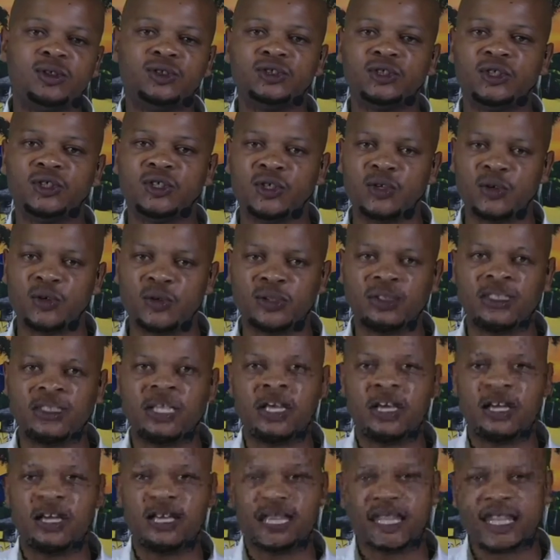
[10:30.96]
to use
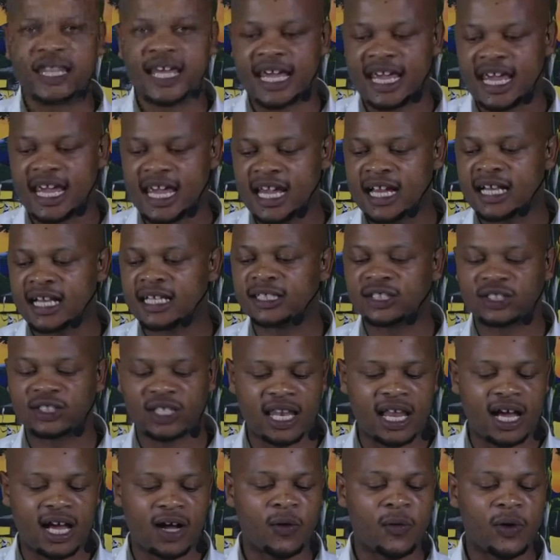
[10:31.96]
the English
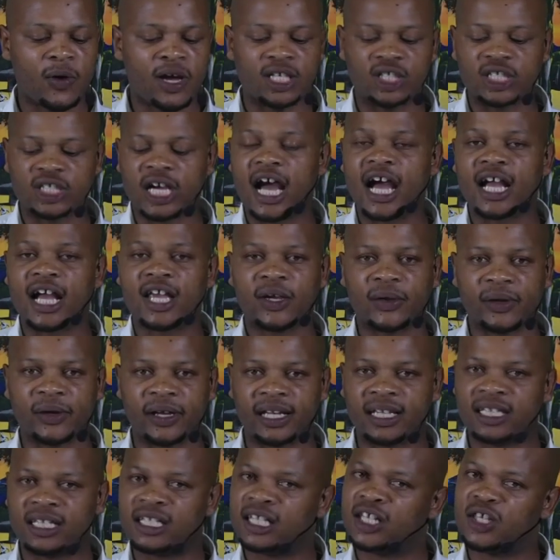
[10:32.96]
language
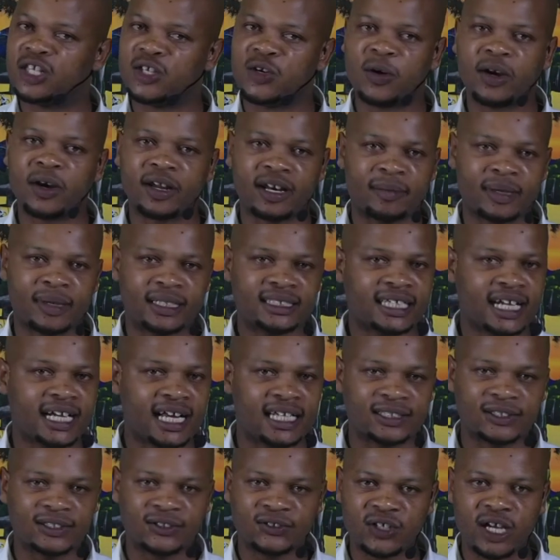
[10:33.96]
accurately. Your
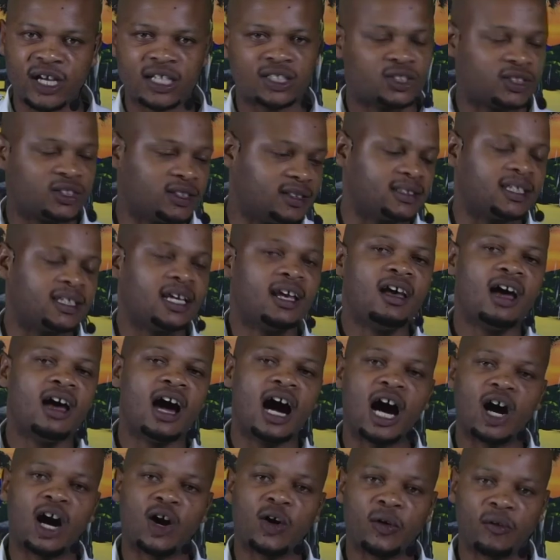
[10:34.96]
grammatical structures
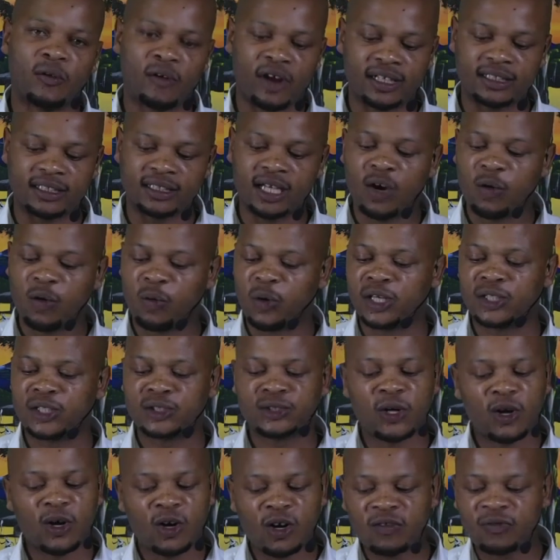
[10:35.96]
are correct. When you
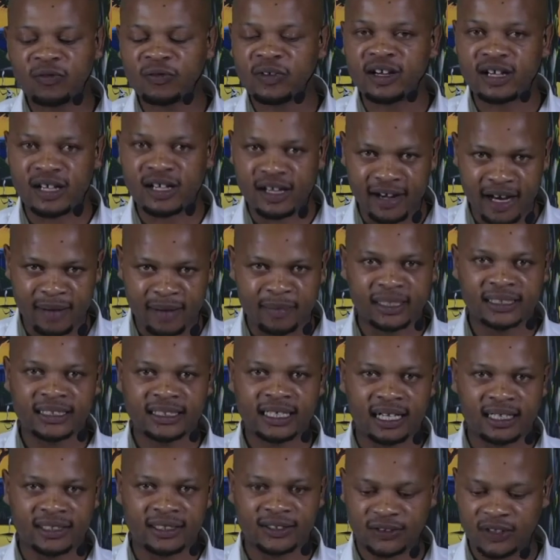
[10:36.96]
talk of
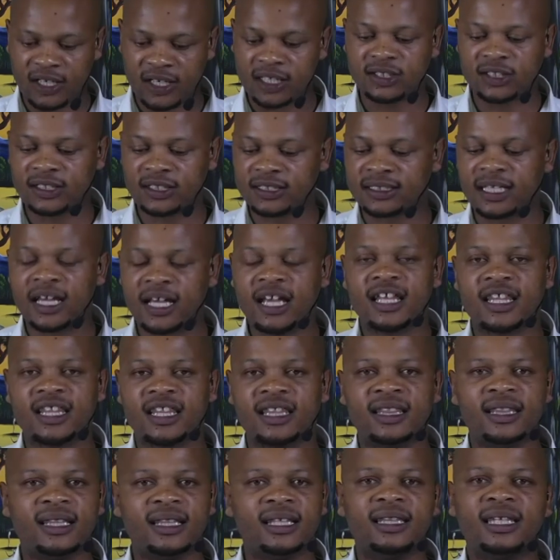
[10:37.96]
grammatical structures,
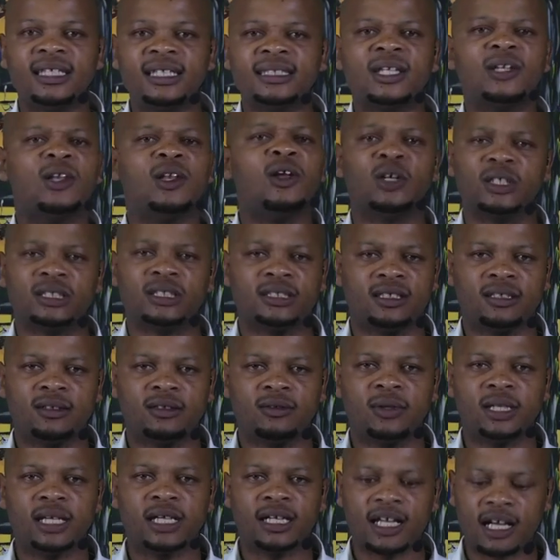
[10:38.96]
there's a lot
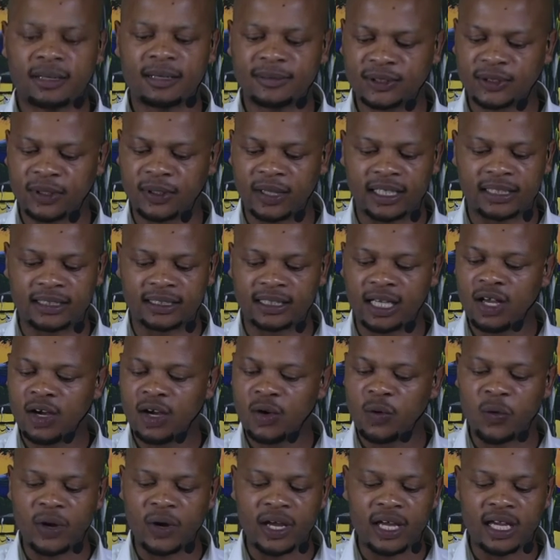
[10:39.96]
when it comes to that.
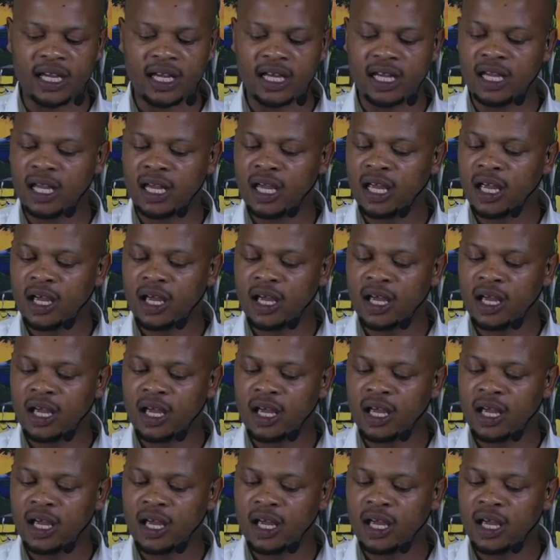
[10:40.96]
We